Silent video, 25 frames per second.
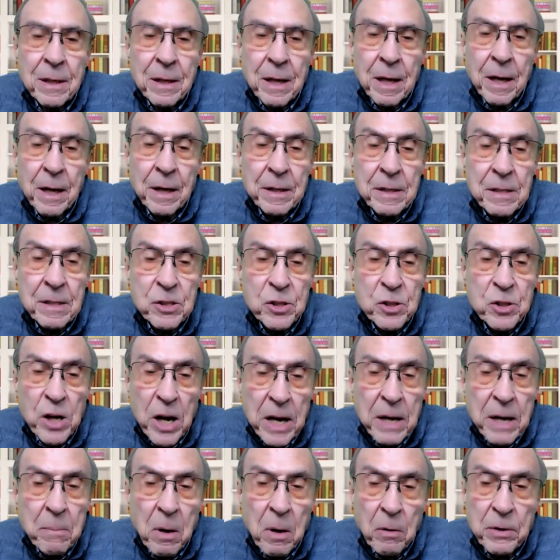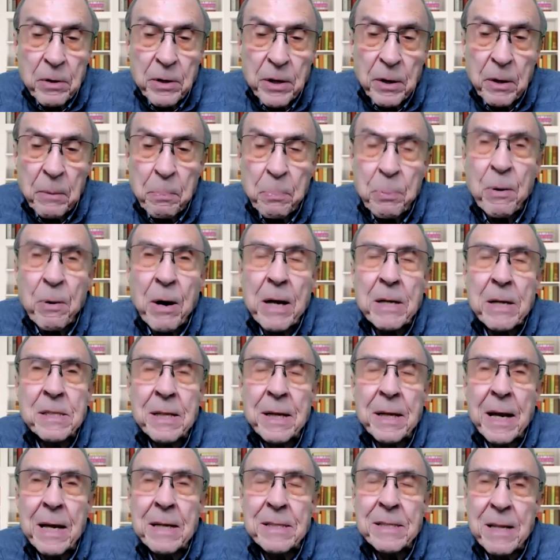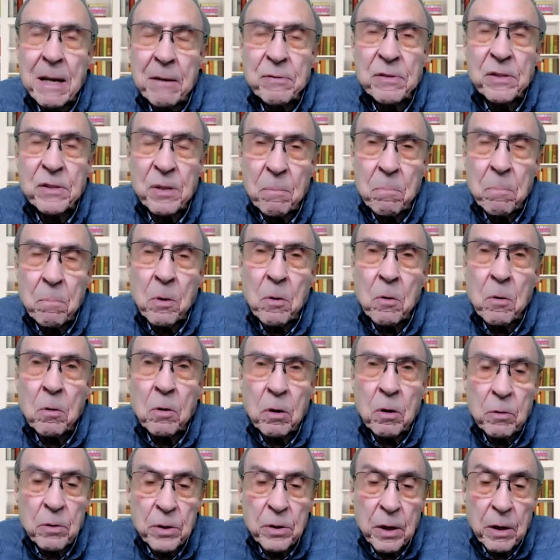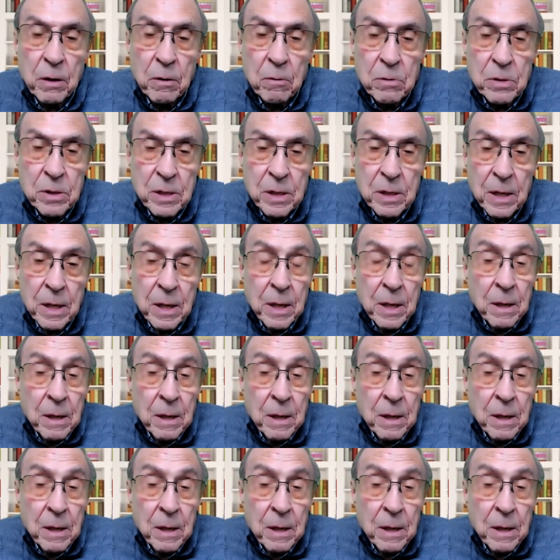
And shame on you, press. Let's have some more good news.